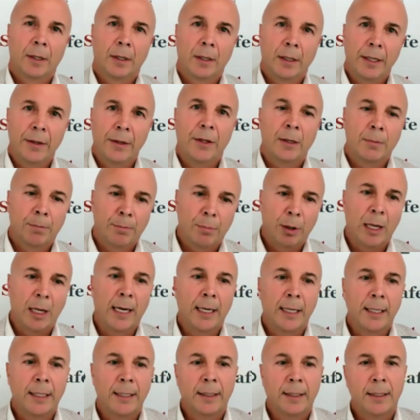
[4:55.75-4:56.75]
lithium
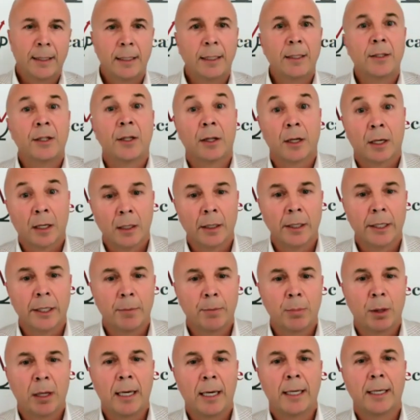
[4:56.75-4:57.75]
players into the
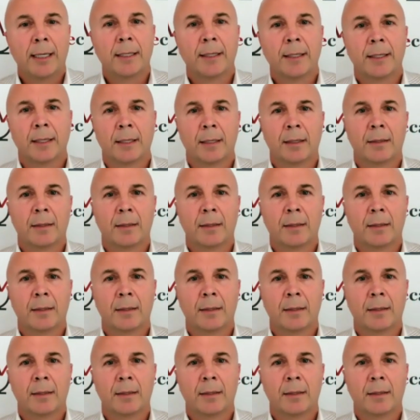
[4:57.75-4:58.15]
cleaner players?